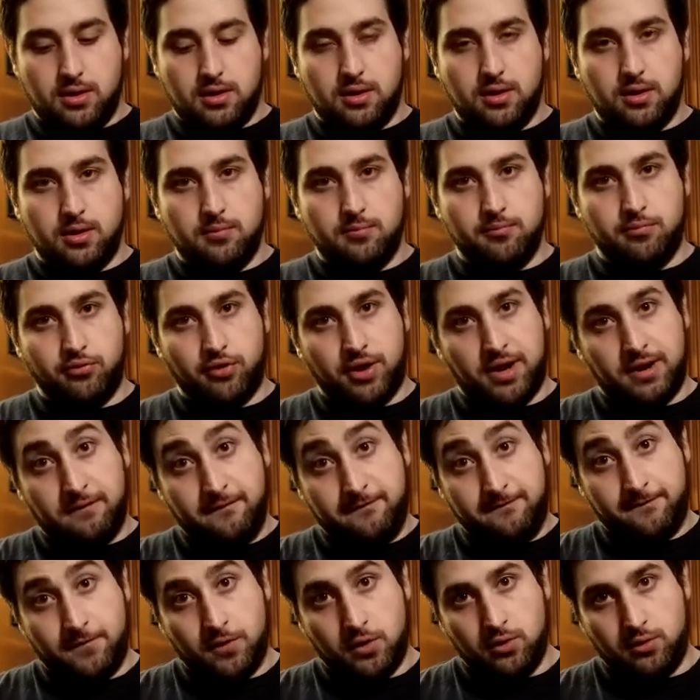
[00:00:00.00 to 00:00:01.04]
Bring
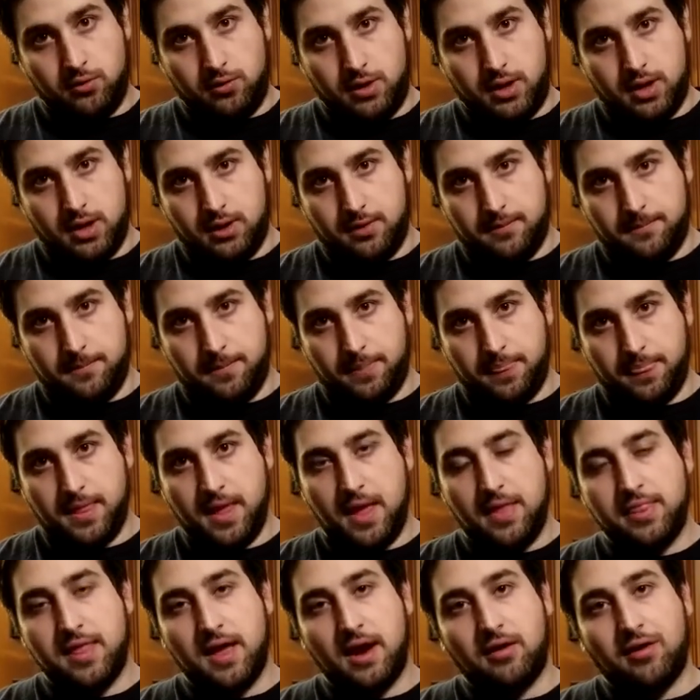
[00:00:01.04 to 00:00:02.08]
food.
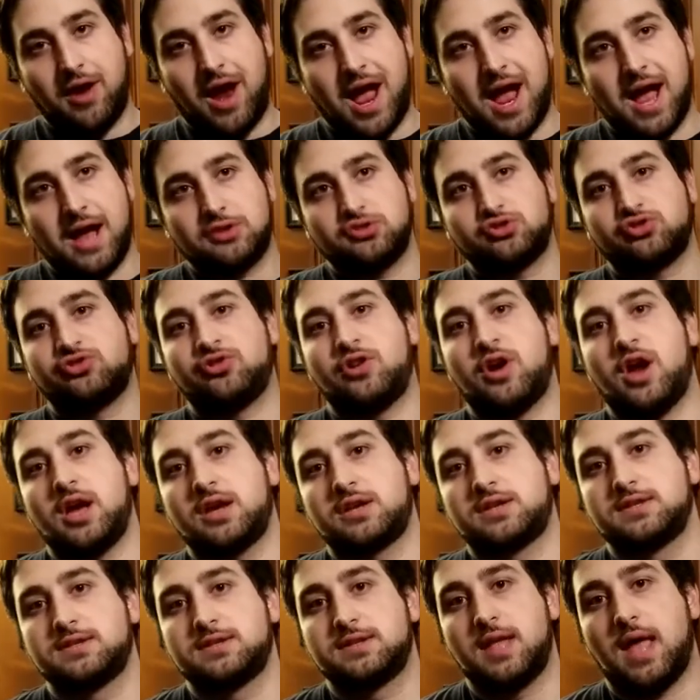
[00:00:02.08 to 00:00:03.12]
There are
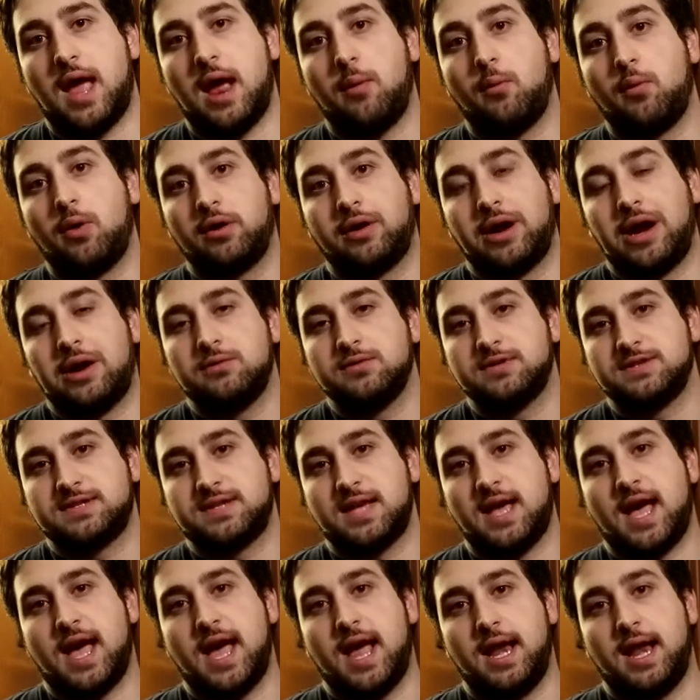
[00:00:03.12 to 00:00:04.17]
trucks that were
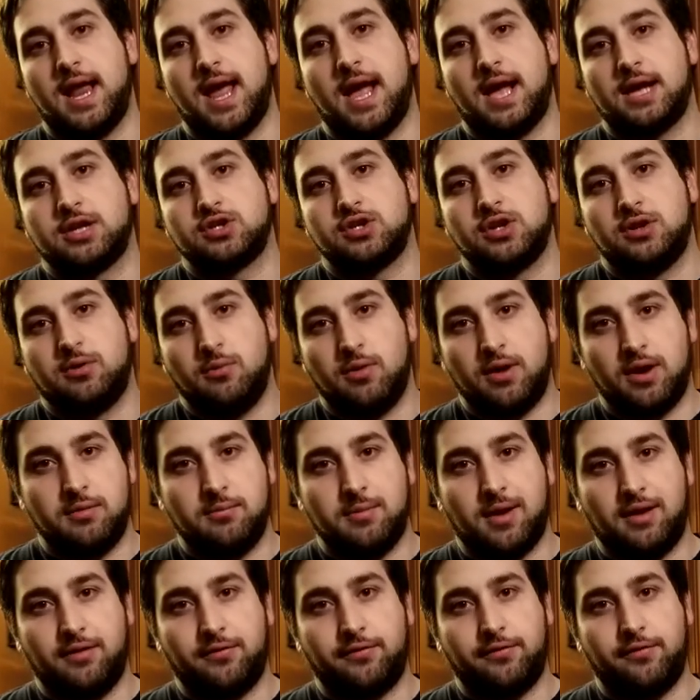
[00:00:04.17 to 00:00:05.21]
outside. Actually, one of
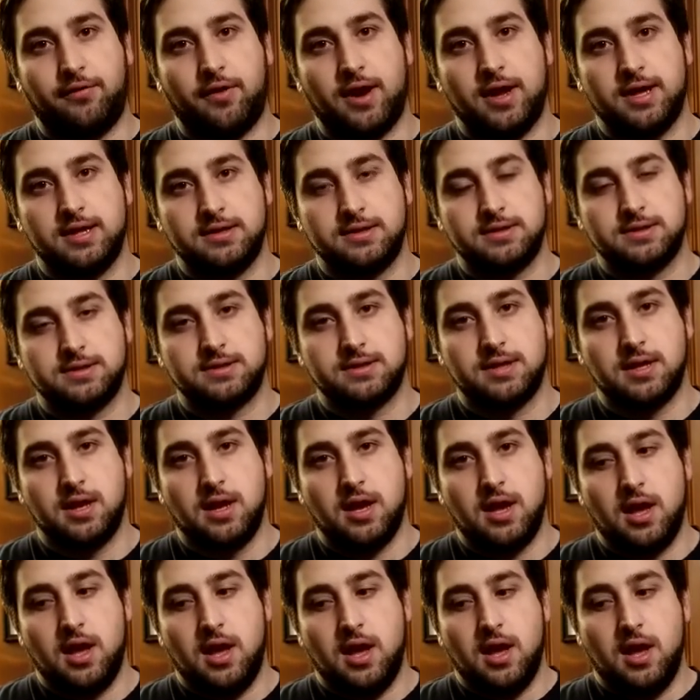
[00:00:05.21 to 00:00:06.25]
my friends
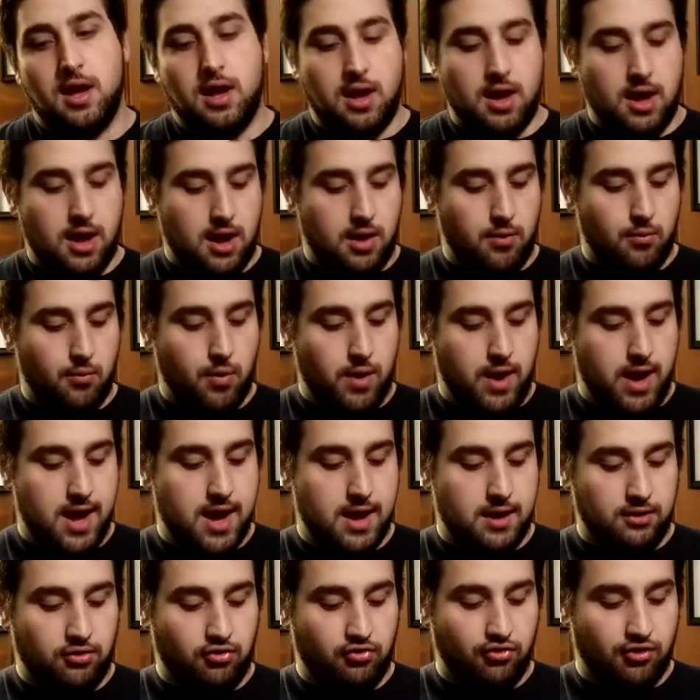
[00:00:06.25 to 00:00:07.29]
had
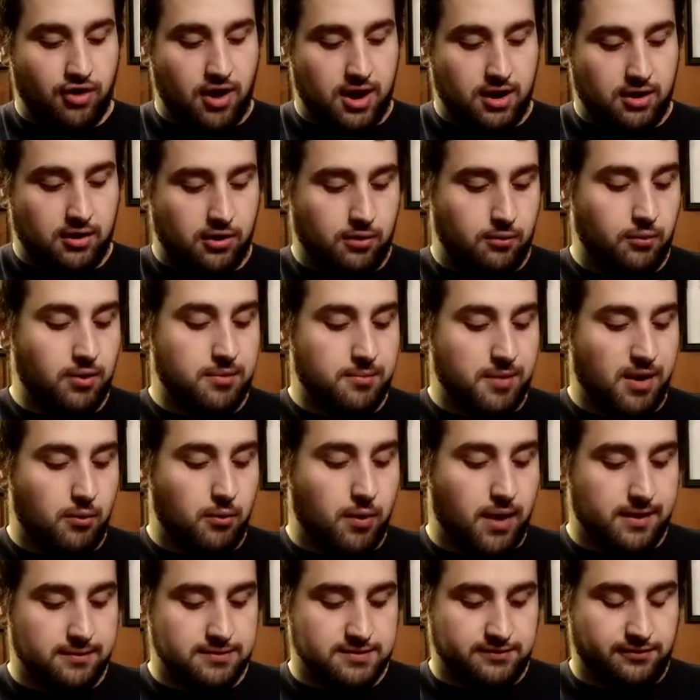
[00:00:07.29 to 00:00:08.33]
a truck, or one of my
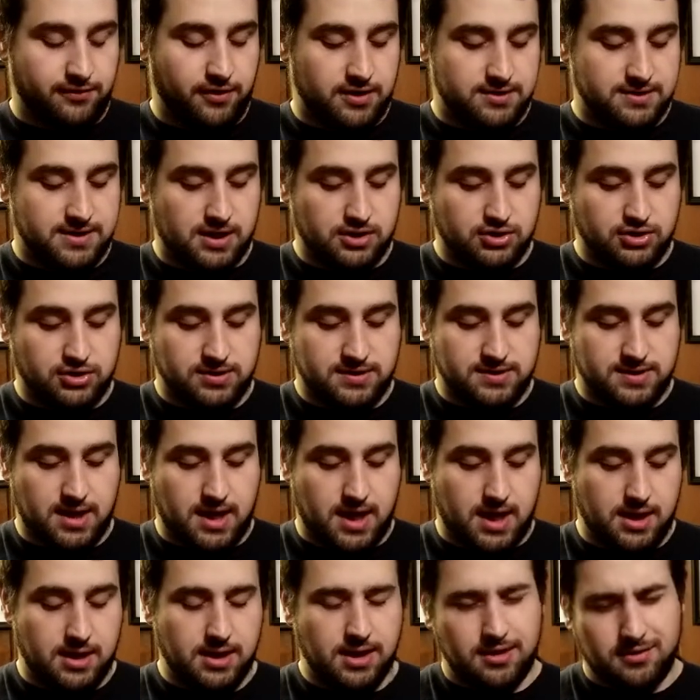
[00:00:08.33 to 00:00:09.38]
wife's friends, I should
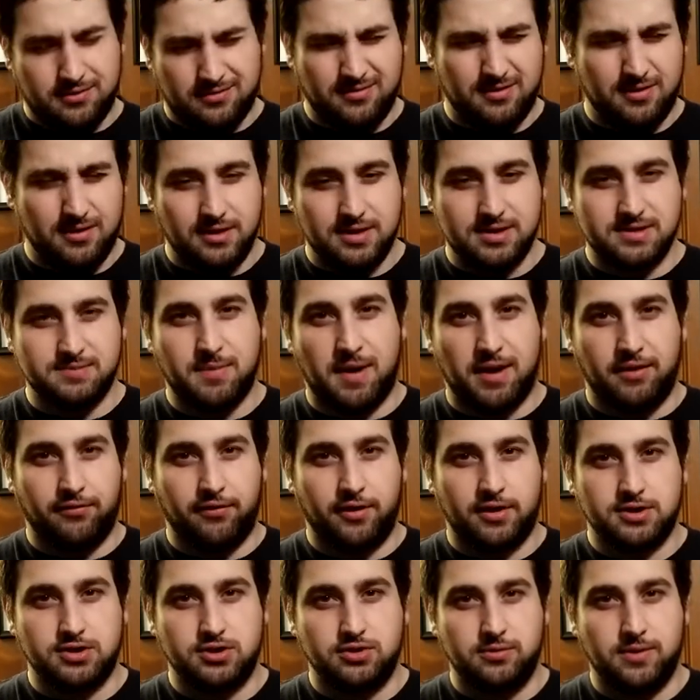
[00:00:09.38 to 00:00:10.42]
say. He's my
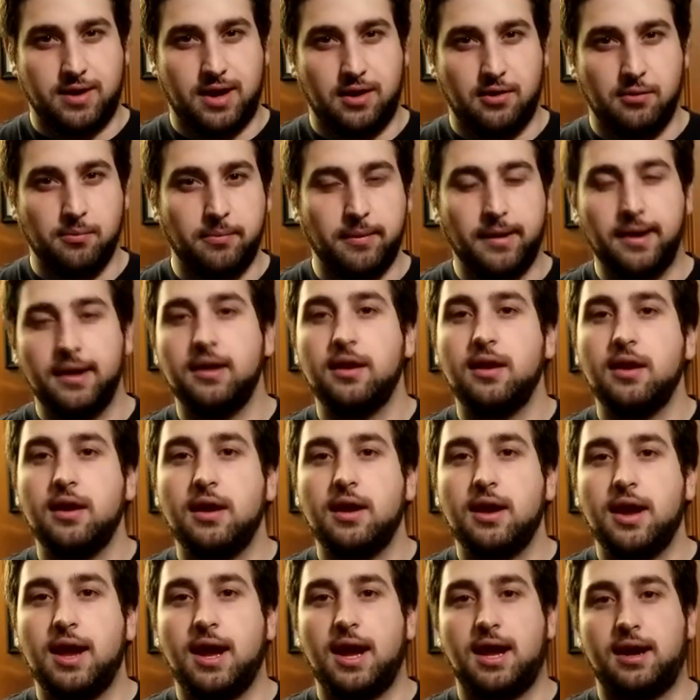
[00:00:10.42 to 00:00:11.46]
friend too now, but
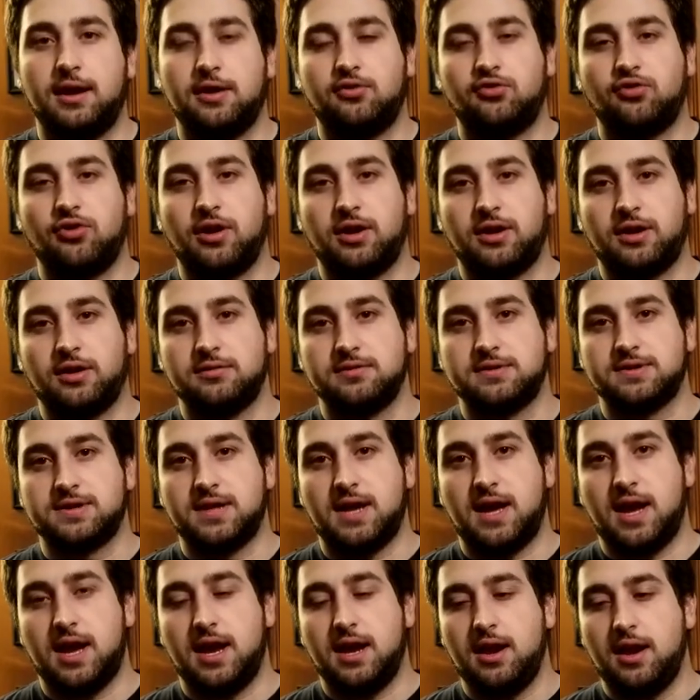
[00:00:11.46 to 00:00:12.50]
had a truck
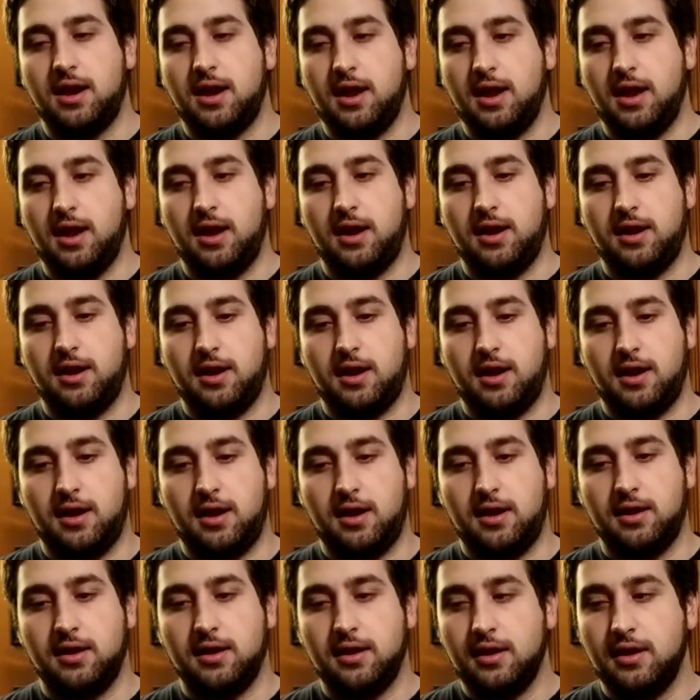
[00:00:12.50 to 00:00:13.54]
outside. And,
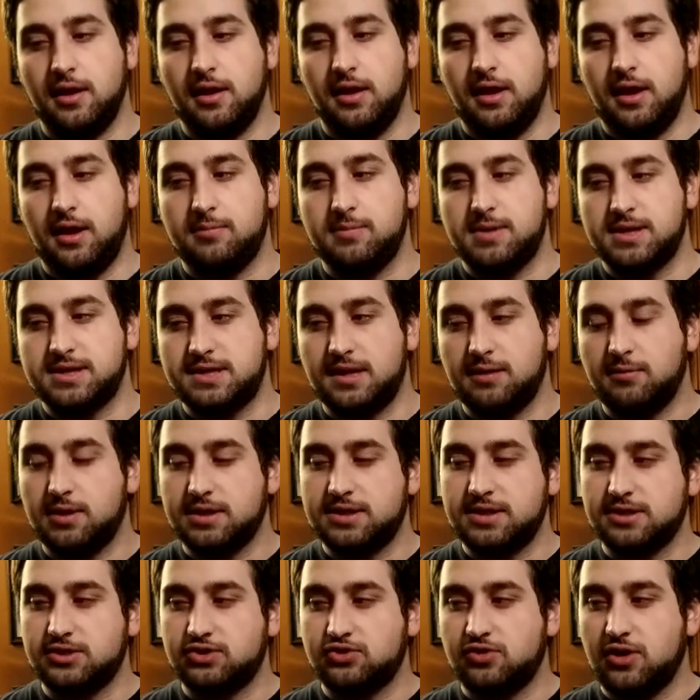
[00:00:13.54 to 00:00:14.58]
uh, hey, Missy, what's
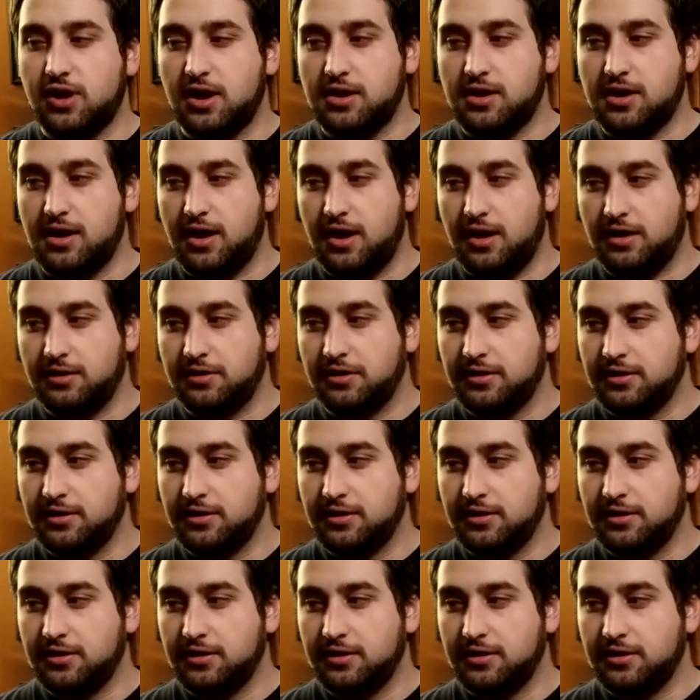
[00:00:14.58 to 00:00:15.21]
this truck called?